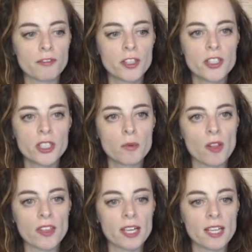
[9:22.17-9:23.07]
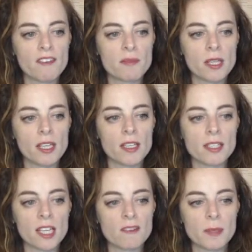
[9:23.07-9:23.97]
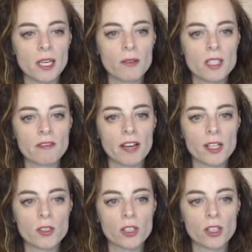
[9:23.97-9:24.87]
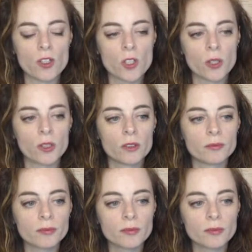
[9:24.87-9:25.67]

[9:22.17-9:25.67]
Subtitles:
with Virtue what that gives me is it gives me loads of extra control